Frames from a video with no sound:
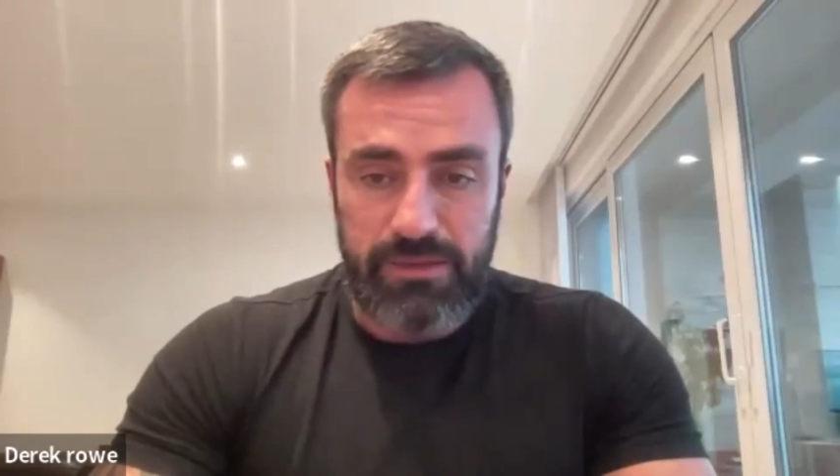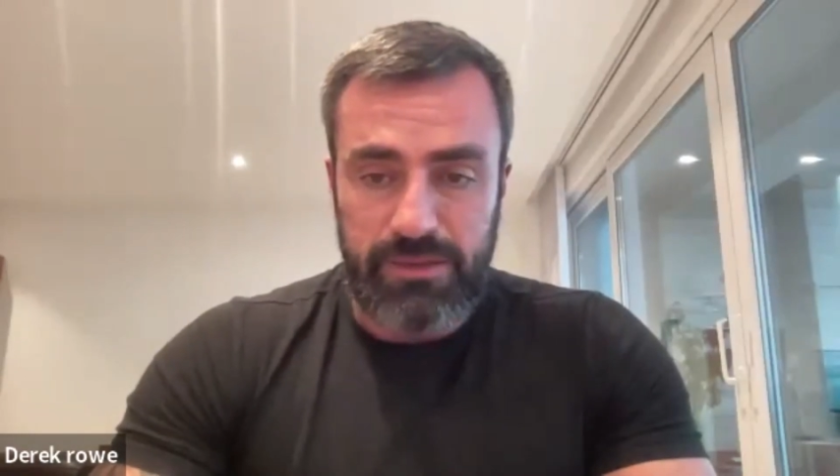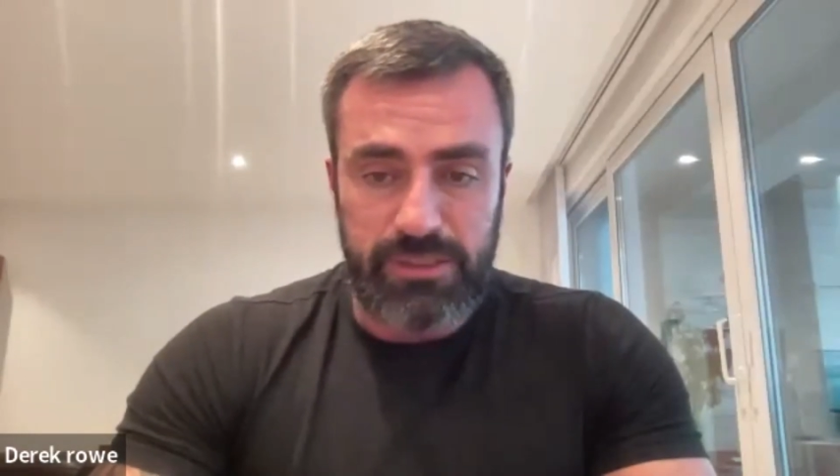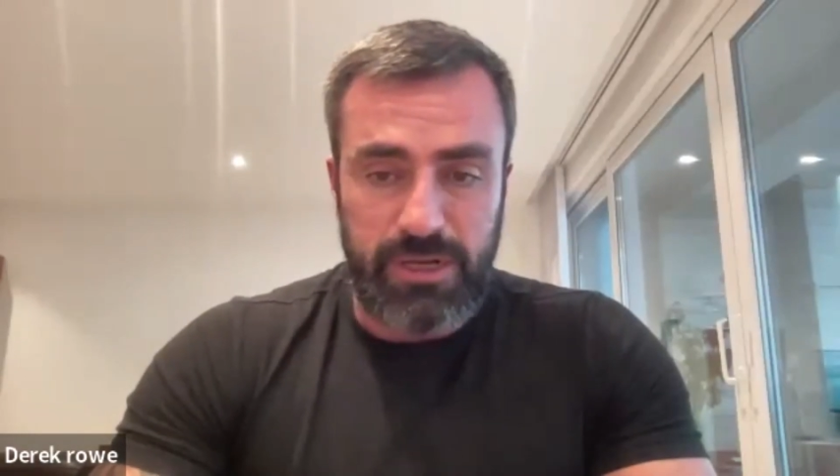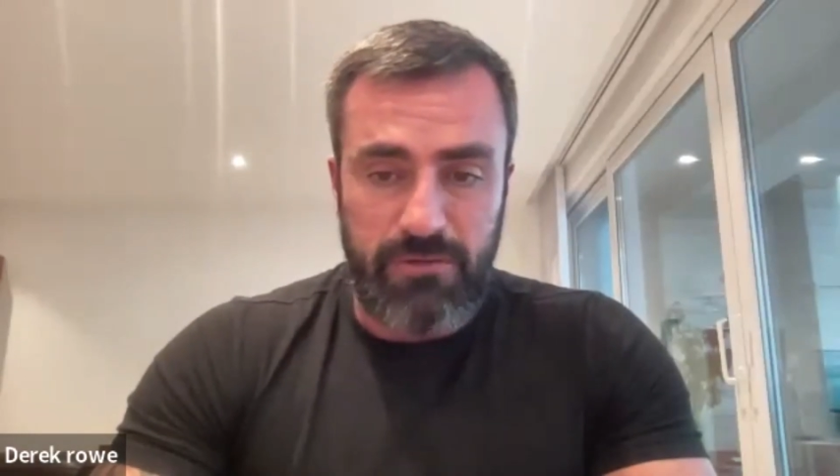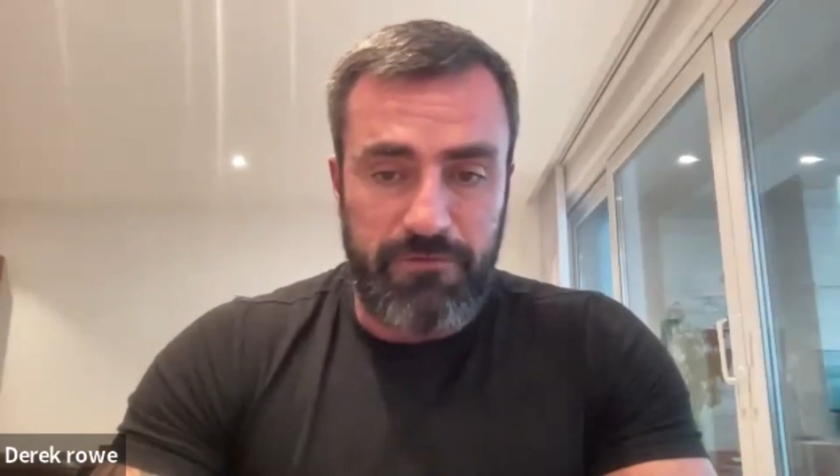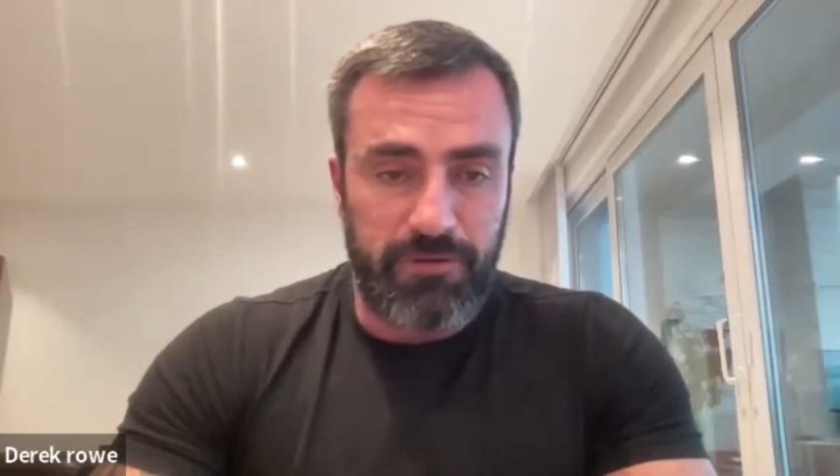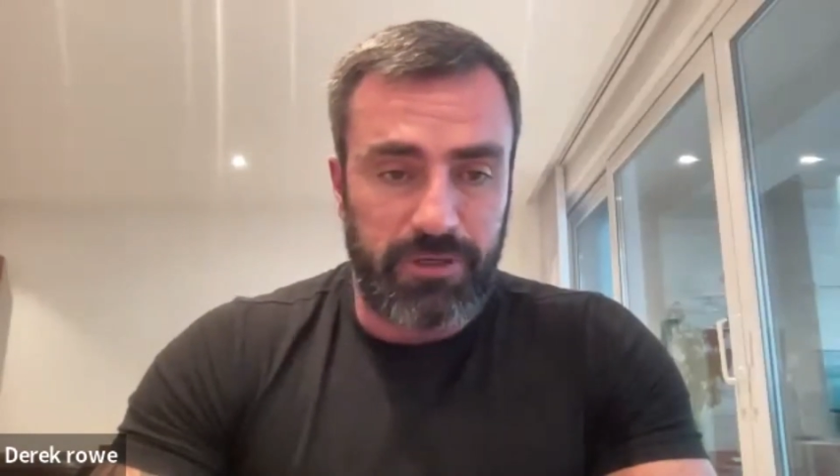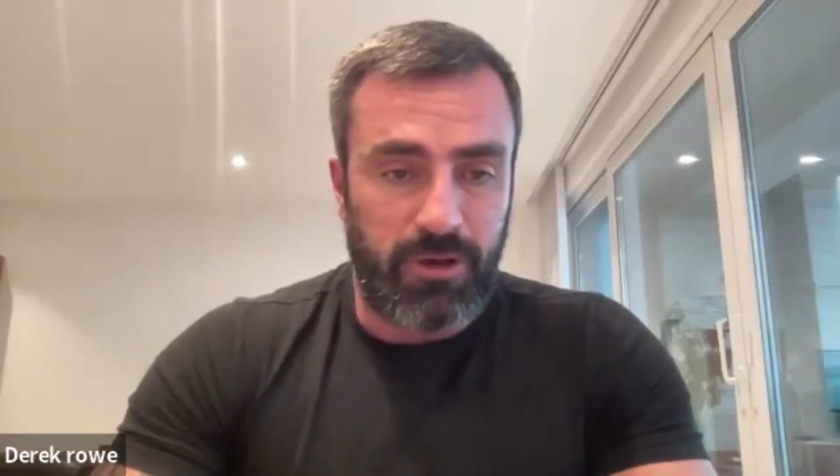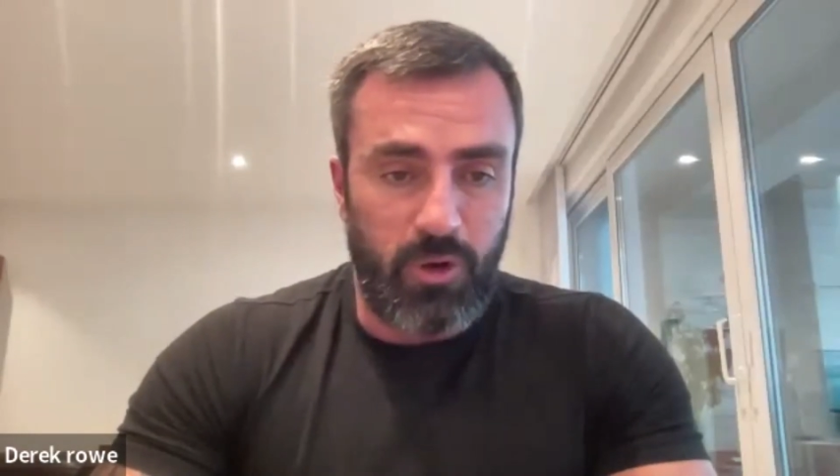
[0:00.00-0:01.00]
there's no
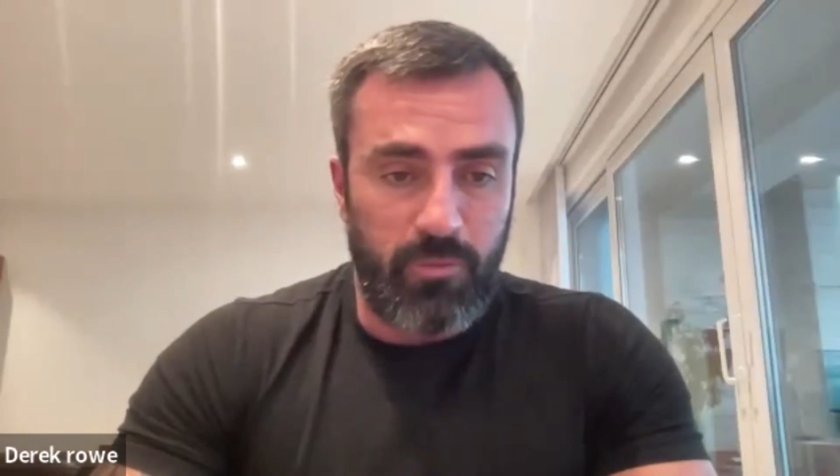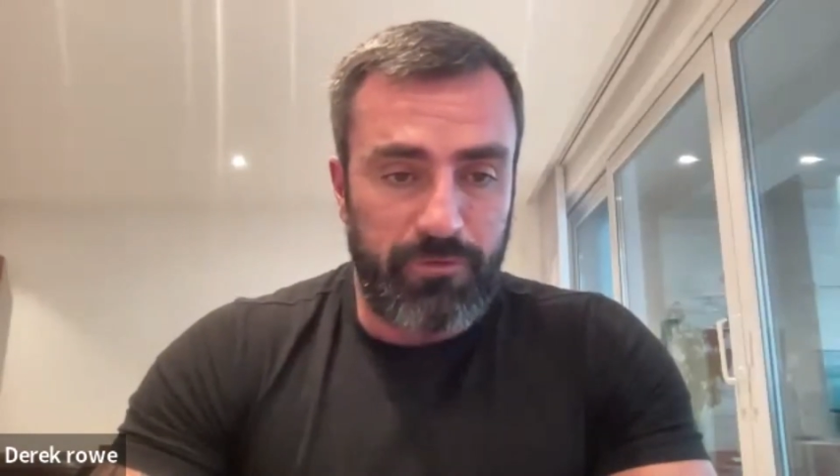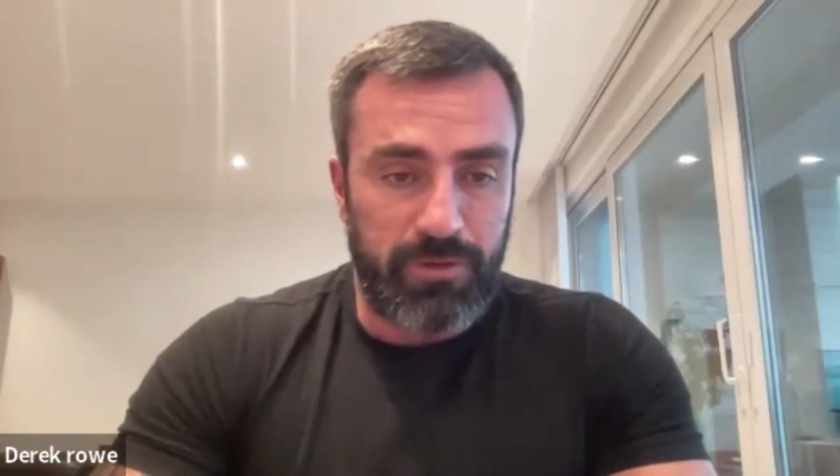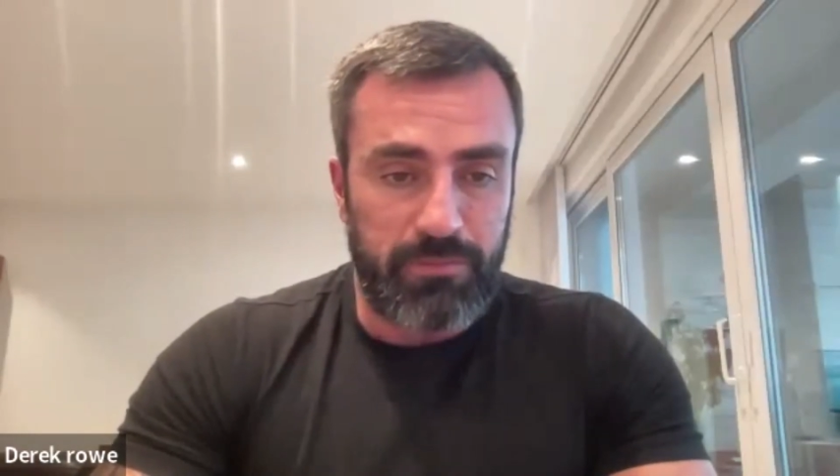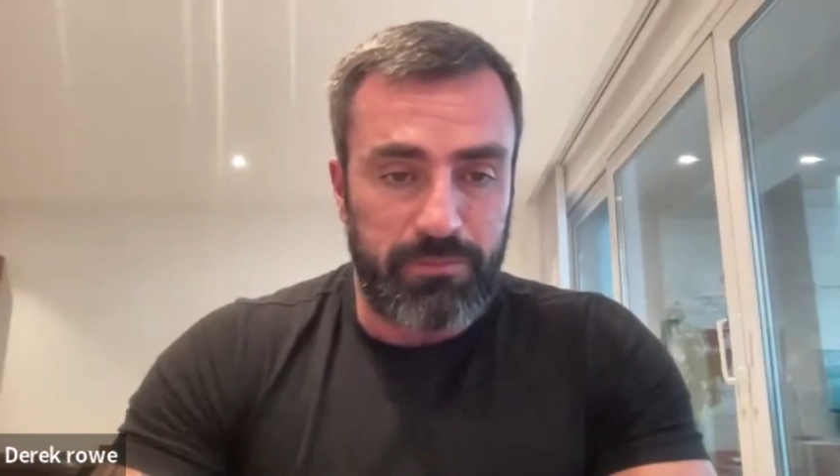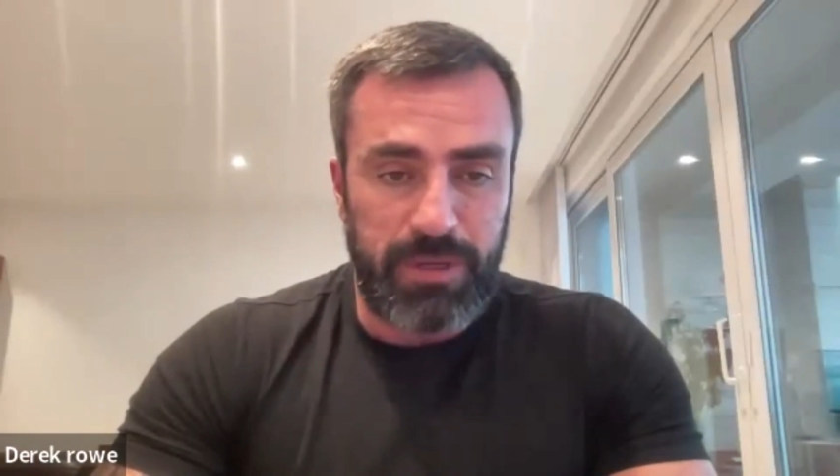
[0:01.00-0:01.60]
fucking hope for them,